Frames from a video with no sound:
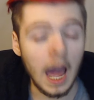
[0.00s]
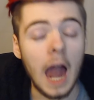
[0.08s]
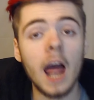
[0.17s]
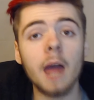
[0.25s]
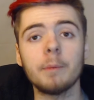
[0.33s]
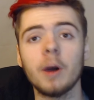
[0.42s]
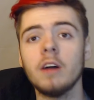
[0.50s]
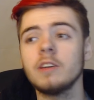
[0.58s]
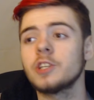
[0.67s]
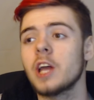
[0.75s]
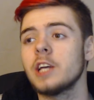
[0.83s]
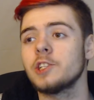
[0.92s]
And I
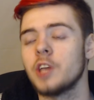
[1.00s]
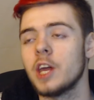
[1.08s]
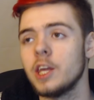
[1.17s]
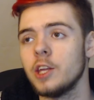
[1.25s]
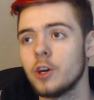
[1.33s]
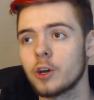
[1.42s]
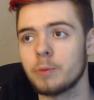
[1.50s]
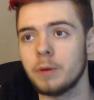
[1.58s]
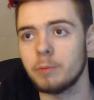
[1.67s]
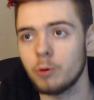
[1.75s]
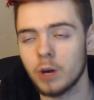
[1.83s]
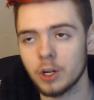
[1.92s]
apologize to any younger
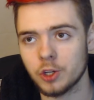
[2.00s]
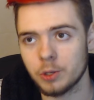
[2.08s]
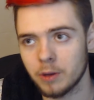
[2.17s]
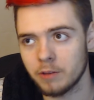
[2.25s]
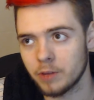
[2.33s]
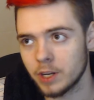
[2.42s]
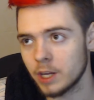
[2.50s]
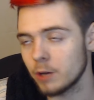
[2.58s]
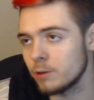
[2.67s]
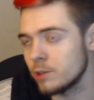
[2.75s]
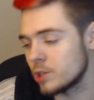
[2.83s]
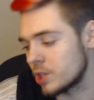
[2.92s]
people watching my
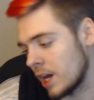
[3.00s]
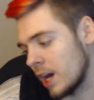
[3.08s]
videos.